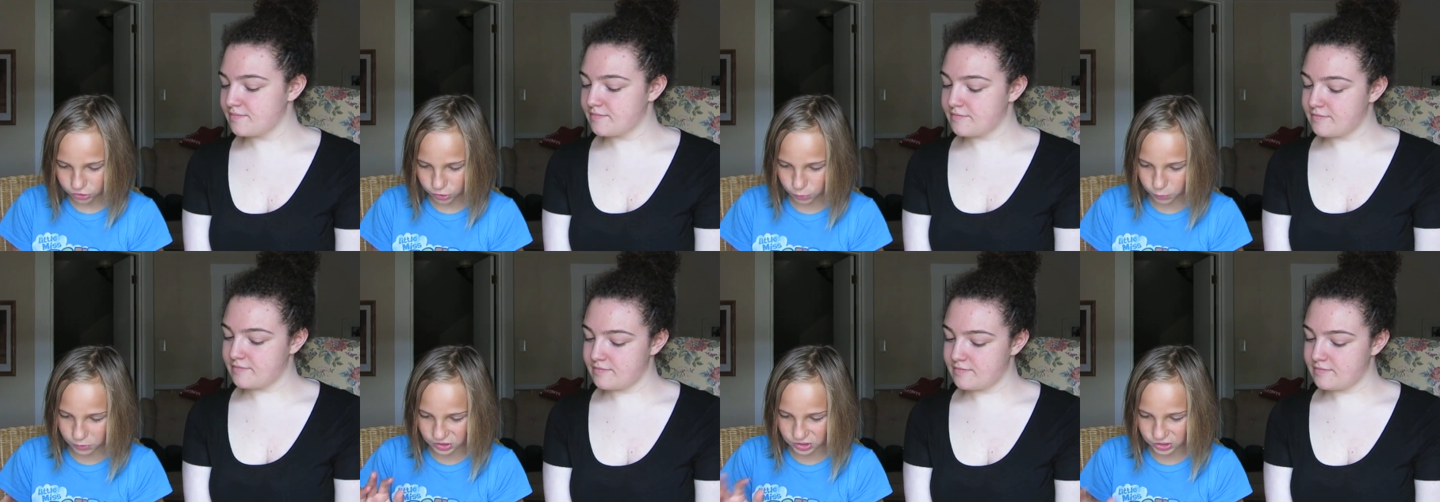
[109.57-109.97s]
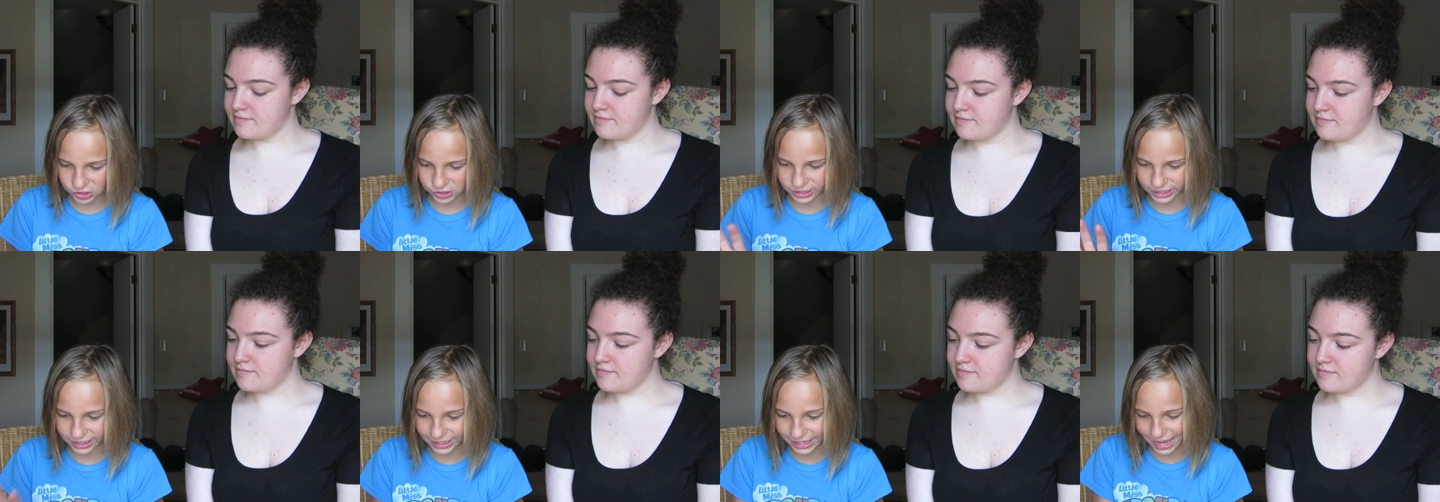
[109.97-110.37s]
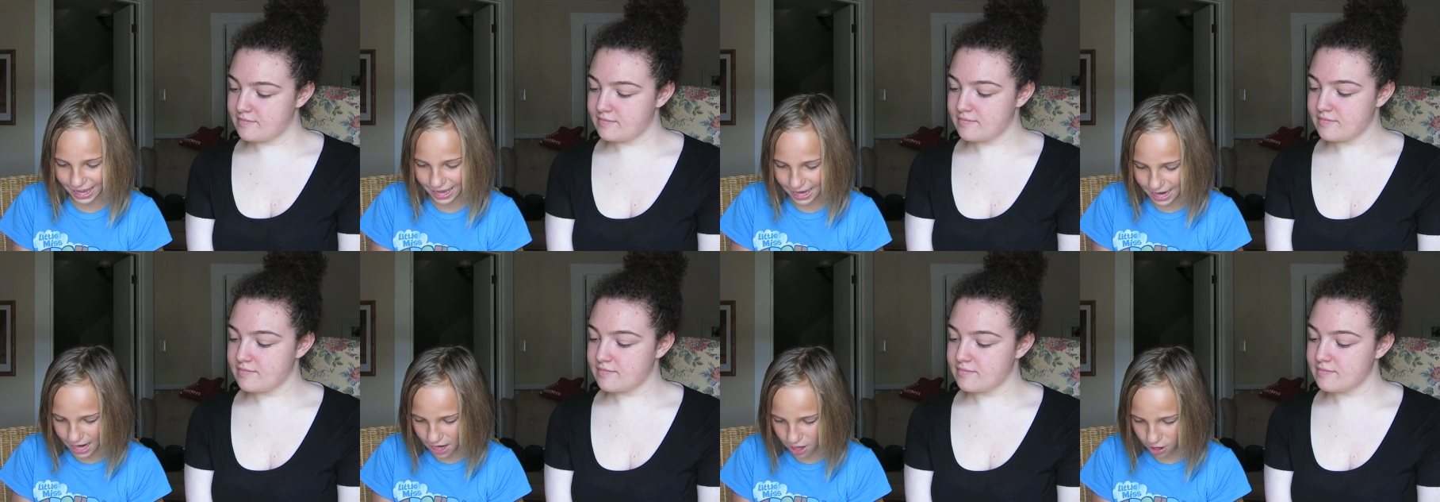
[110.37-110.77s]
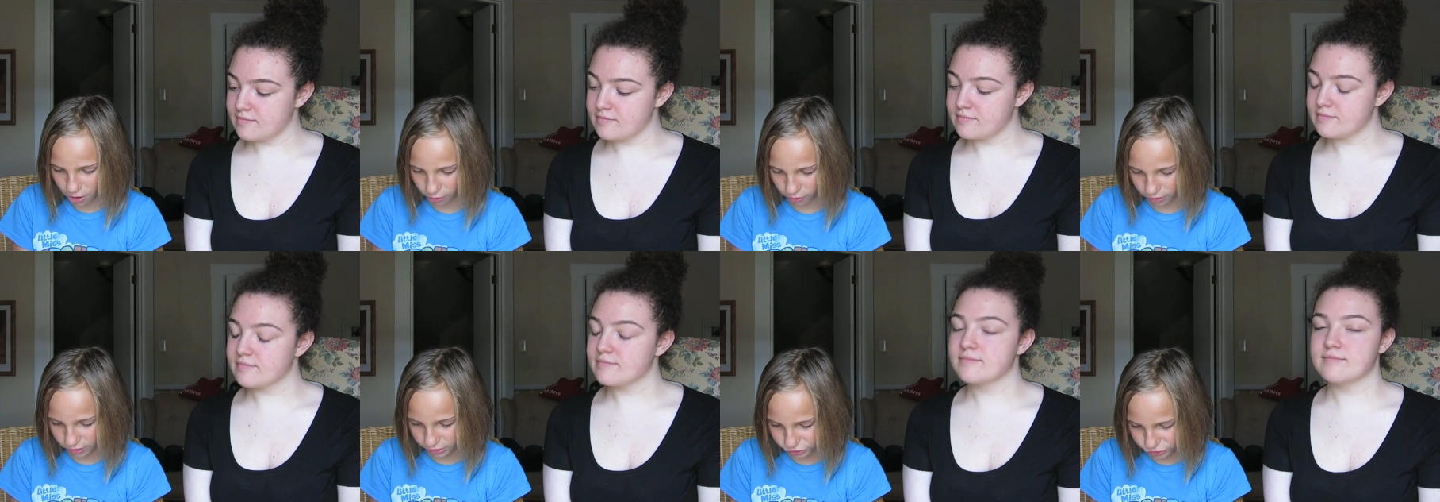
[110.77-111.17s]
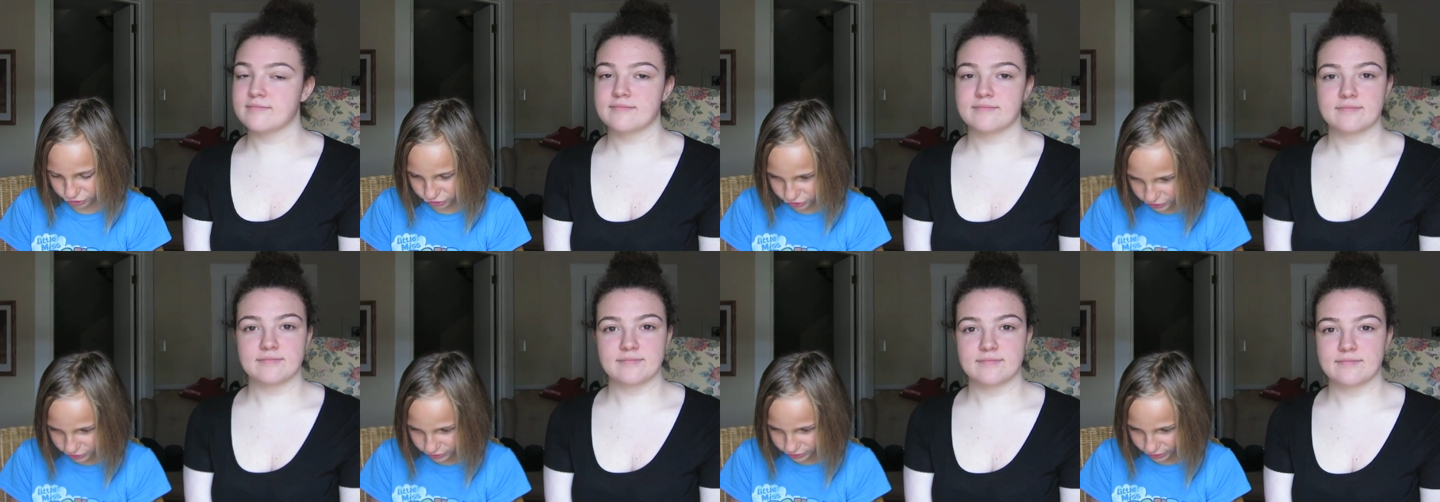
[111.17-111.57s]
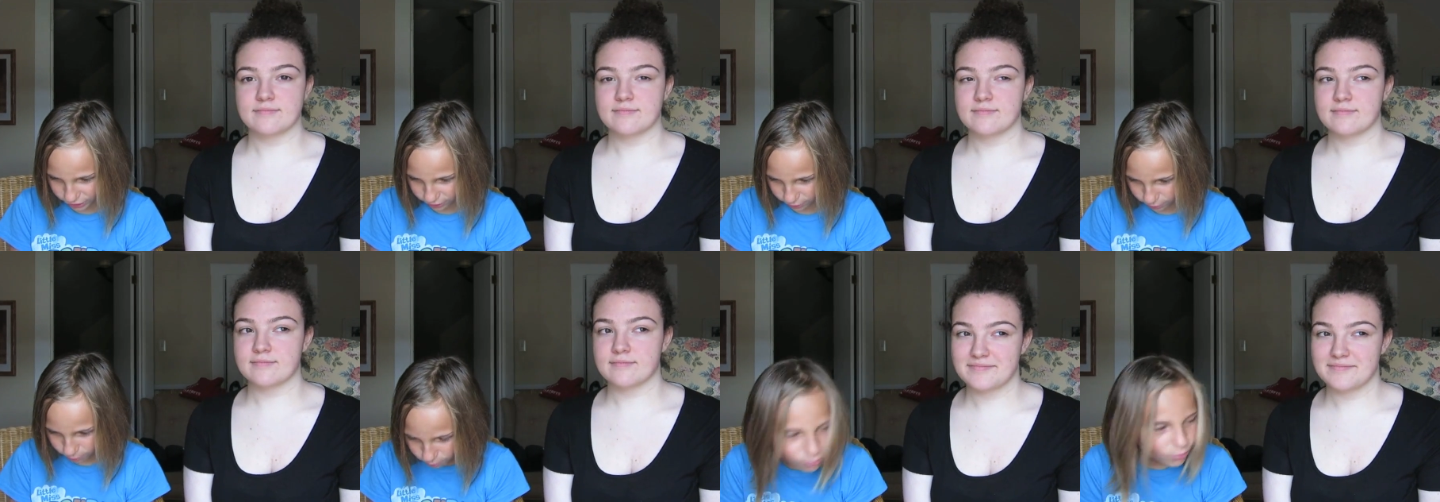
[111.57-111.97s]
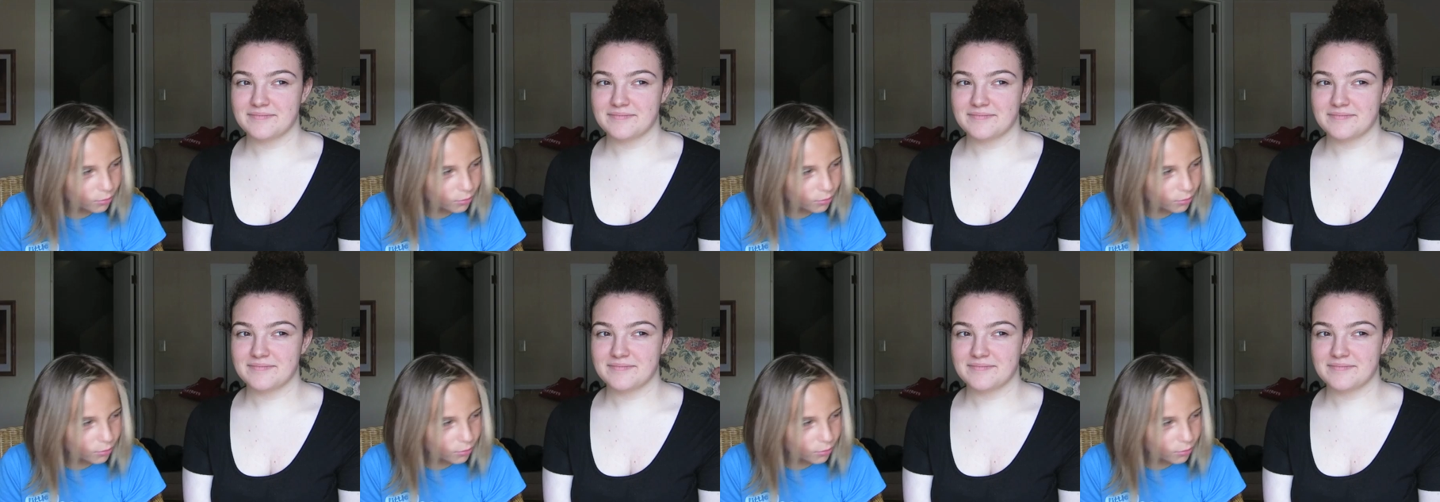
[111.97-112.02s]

Speaker 1: wants to get out because she's like.